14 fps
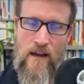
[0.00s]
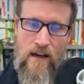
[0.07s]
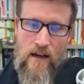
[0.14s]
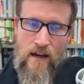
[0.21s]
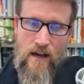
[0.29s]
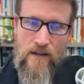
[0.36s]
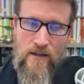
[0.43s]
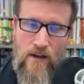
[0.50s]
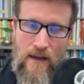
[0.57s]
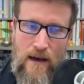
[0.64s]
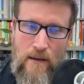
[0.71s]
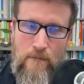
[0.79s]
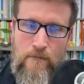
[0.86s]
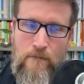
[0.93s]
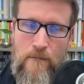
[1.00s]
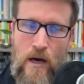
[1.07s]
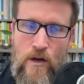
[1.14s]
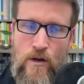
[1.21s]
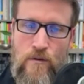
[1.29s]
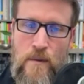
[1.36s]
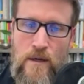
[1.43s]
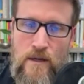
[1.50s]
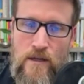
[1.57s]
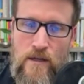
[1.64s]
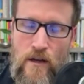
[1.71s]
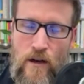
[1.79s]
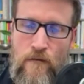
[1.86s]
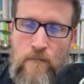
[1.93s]
And so that moment
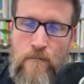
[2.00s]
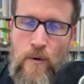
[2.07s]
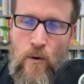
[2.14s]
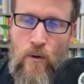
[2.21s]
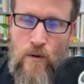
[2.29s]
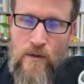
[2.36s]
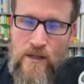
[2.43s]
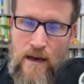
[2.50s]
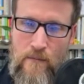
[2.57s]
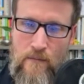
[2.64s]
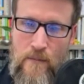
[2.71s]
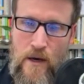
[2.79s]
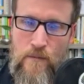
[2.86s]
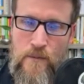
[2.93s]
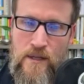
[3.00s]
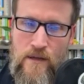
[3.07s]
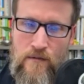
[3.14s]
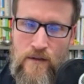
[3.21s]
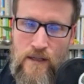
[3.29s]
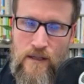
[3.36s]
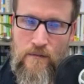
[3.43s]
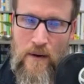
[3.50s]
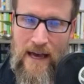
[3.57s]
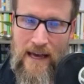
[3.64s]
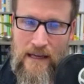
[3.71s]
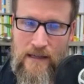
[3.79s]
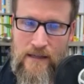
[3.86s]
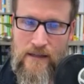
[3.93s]
of pause, that moment of
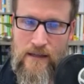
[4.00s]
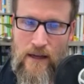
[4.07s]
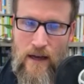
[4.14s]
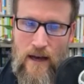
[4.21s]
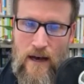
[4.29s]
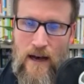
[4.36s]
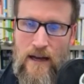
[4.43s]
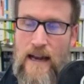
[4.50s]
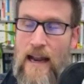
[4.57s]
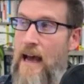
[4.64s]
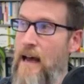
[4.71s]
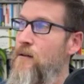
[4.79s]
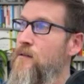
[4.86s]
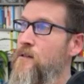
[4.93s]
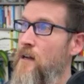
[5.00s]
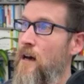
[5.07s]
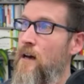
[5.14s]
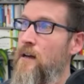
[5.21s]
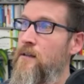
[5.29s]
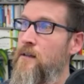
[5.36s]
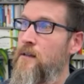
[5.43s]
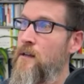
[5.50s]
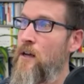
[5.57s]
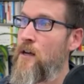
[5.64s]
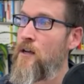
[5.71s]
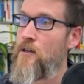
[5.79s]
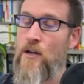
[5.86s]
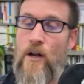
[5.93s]
space allows us
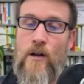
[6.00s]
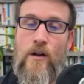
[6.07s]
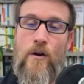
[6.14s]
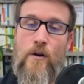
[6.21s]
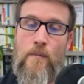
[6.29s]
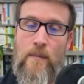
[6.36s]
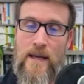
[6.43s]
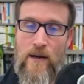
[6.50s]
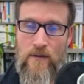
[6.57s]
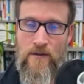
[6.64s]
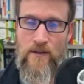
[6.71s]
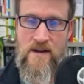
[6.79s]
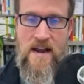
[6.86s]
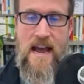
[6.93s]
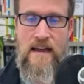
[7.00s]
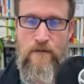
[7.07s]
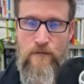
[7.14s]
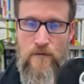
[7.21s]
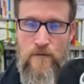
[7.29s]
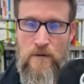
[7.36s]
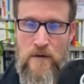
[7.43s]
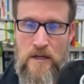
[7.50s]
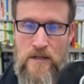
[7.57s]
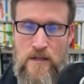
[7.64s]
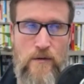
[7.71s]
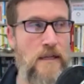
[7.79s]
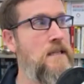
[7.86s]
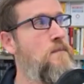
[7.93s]
to look beyond the navel, to
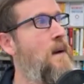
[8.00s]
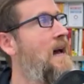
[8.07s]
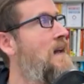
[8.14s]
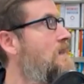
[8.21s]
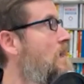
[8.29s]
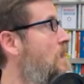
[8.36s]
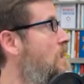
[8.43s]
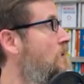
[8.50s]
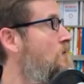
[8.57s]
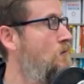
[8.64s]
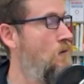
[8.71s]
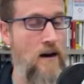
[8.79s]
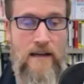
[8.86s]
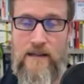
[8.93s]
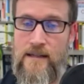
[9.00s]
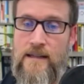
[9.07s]
expand our horizons, to